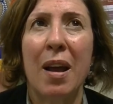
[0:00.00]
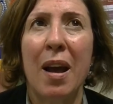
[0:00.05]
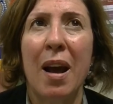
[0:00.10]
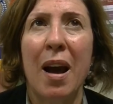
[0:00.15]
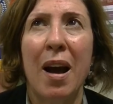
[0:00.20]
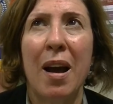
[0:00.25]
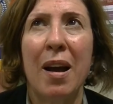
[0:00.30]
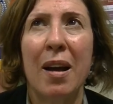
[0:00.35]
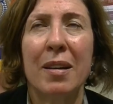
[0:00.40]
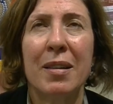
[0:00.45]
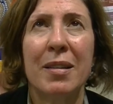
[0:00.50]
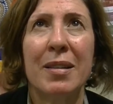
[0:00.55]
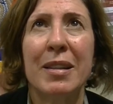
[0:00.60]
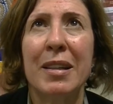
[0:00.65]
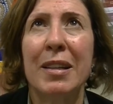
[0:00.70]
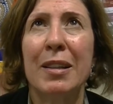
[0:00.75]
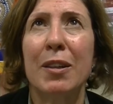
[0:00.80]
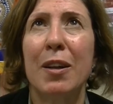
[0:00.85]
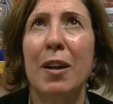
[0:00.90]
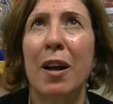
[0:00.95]
I
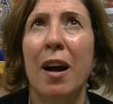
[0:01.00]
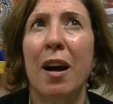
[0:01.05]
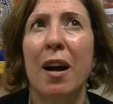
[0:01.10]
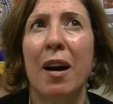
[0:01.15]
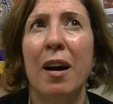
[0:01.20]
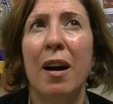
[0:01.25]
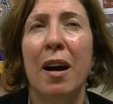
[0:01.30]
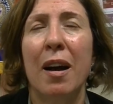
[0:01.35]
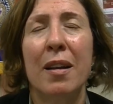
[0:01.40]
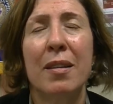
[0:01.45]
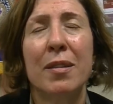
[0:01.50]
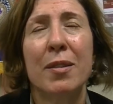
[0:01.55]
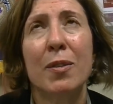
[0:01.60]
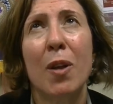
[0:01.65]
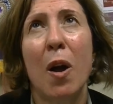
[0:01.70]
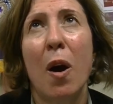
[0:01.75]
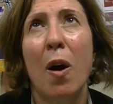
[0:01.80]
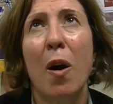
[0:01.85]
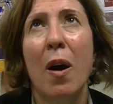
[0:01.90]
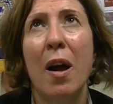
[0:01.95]
see it, I
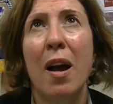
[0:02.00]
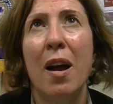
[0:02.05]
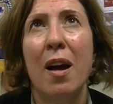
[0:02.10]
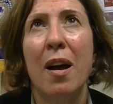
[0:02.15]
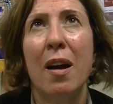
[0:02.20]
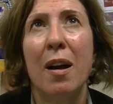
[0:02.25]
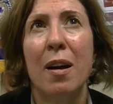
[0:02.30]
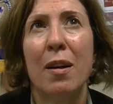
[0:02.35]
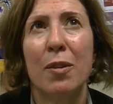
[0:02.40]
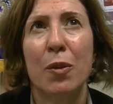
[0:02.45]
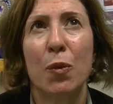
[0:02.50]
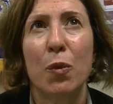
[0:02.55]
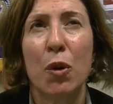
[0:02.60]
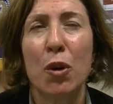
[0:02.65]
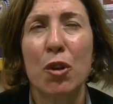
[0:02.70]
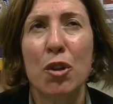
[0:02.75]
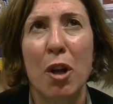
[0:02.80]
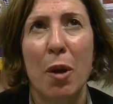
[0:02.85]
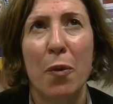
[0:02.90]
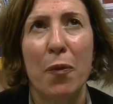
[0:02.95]
saw the
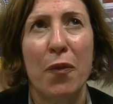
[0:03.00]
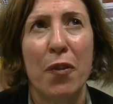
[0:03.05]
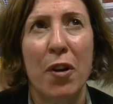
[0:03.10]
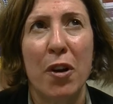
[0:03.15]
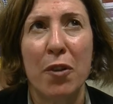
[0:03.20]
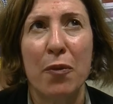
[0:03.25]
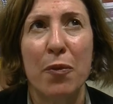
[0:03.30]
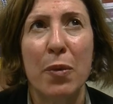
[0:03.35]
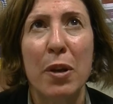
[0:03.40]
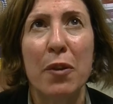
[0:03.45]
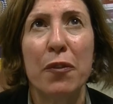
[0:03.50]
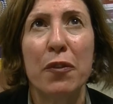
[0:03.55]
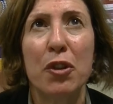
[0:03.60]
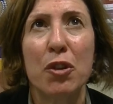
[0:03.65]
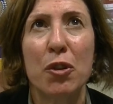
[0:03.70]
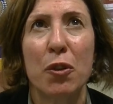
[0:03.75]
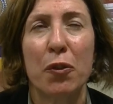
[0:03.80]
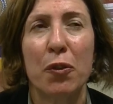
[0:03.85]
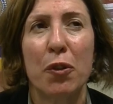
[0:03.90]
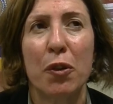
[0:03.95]
workshop very
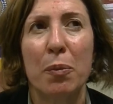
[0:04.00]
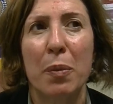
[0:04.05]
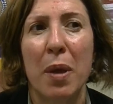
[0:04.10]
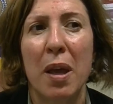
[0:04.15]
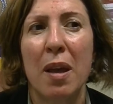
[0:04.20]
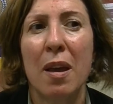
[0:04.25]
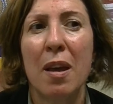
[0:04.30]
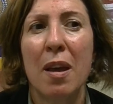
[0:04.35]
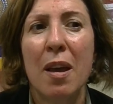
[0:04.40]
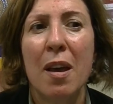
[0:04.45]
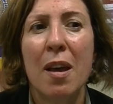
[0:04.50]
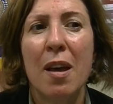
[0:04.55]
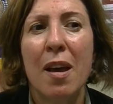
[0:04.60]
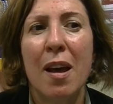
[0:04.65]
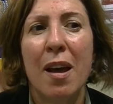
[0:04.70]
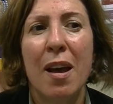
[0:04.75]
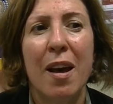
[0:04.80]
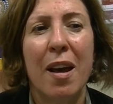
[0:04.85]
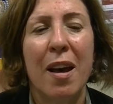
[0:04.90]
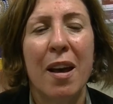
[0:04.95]
beneficial for me,
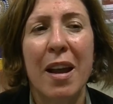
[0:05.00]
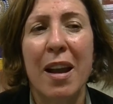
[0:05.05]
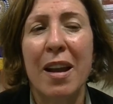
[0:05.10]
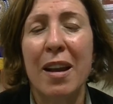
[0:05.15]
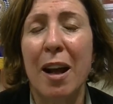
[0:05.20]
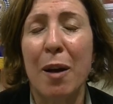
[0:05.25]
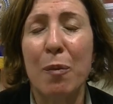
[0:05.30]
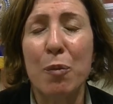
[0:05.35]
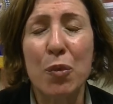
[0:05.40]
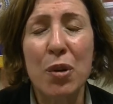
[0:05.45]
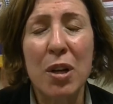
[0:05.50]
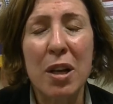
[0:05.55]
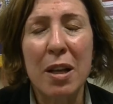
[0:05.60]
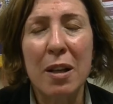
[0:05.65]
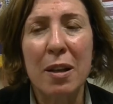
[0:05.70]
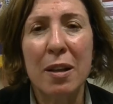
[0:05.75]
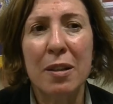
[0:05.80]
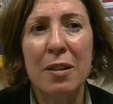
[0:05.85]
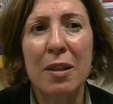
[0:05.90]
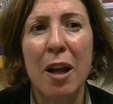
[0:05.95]
and I'm
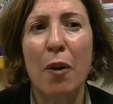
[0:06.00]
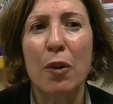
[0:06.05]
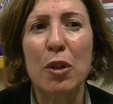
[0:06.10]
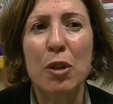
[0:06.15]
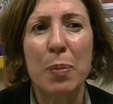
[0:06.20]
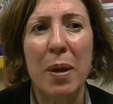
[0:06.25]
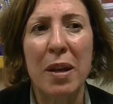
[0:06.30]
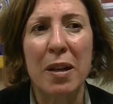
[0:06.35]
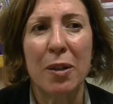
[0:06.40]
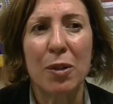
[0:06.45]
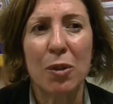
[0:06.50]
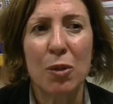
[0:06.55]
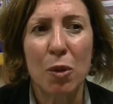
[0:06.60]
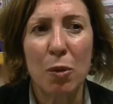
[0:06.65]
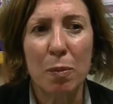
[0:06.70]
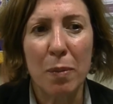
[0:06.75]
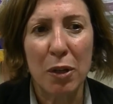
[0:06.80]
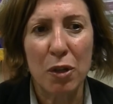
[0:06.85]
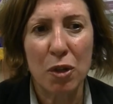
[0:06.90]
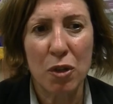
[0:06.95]
really now spending so
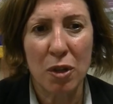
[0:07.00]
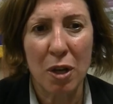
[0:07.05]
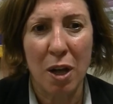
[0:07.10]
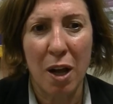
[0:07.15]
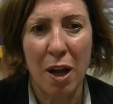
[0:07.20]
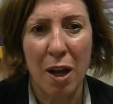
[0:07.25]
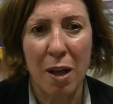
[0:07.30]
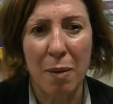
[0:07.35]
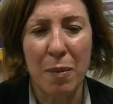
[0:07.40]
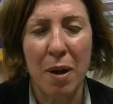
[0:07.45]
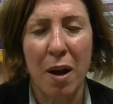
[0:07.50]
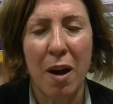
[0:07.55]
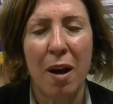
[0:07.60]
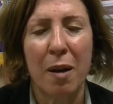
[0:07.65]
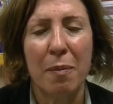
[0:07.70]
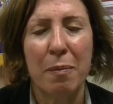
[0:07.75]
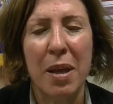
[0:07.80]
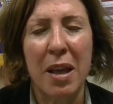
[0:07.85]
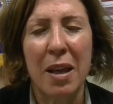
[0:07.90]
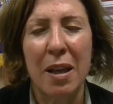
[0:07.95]
much time
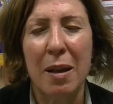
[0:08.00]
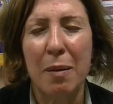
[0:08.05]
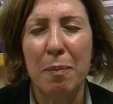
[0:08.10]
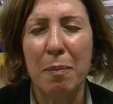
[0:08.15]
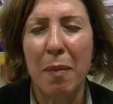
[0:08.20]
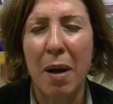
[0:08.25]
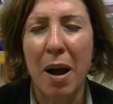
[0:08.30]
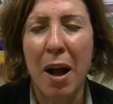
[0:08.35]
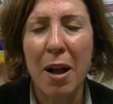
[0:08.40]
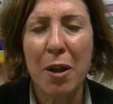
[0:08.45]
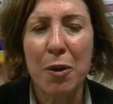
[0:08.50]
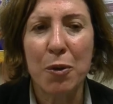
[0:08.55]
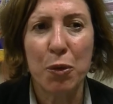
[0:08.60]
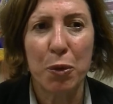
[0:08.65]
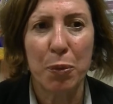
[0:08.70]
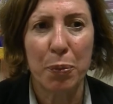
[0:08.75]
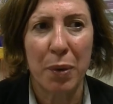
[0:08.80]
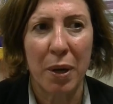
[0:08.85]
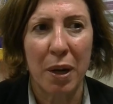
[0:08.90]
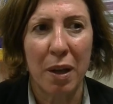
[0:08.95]
on making my
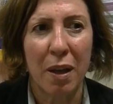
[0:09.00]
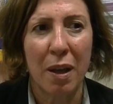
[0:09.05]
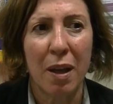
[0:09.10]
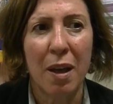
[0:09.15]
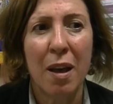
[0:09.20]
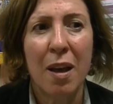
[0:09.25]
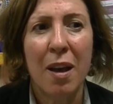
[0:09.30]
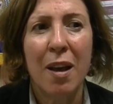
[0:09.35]
rubric